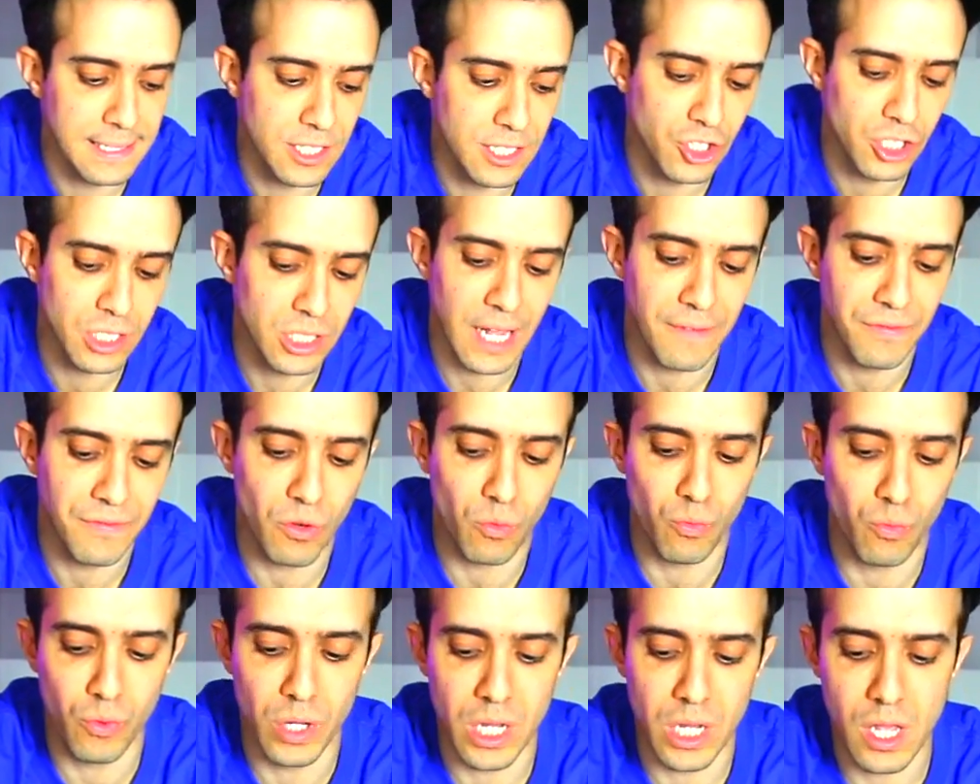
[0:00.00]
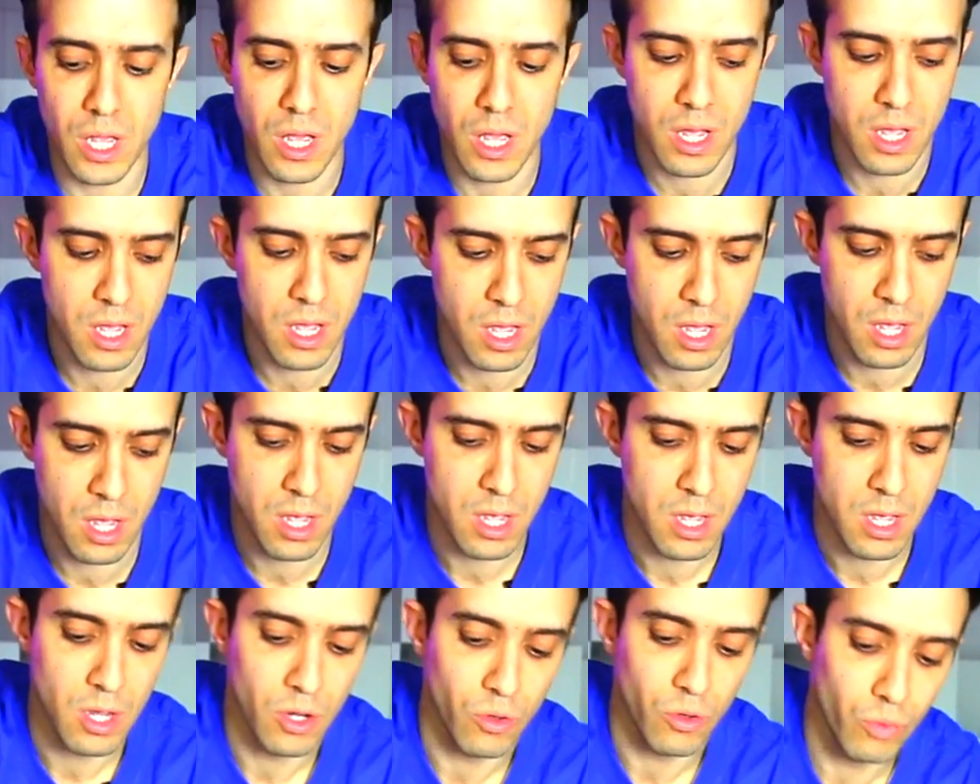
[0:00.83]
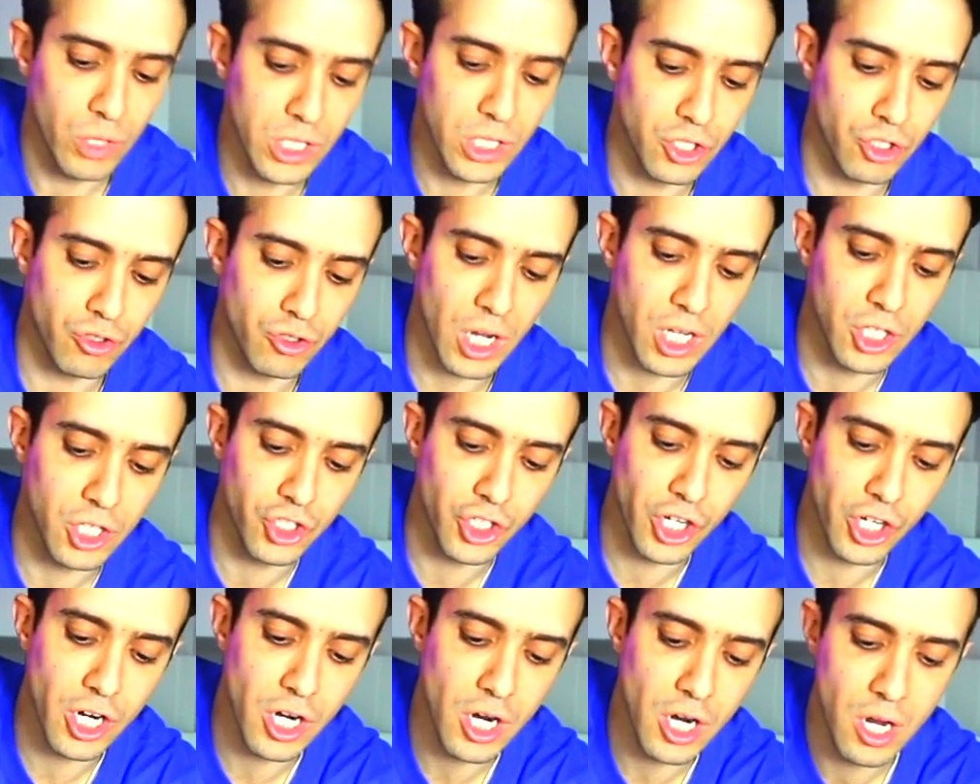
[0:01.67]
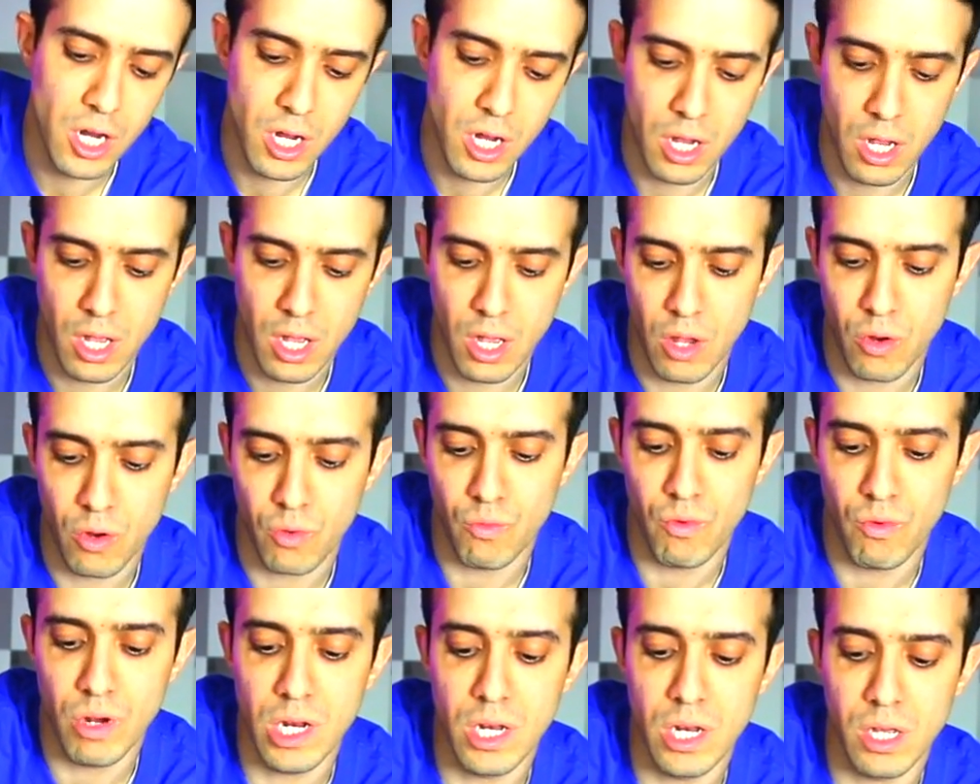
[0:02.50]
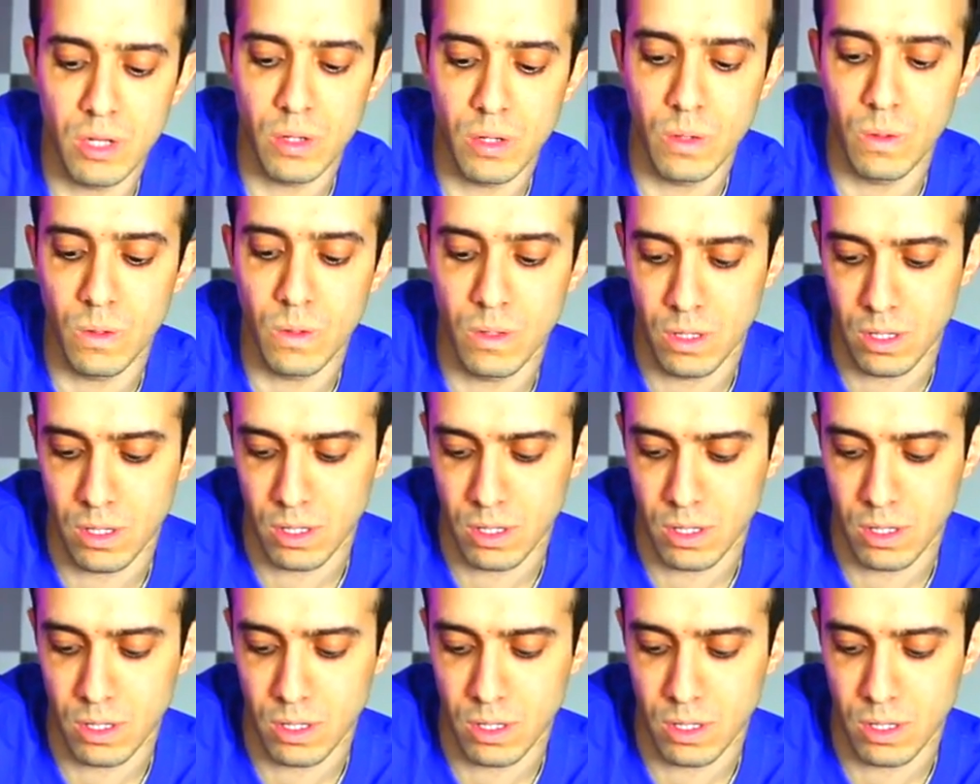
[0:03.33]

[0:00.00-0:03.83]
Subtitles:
You just have to restructure, redo.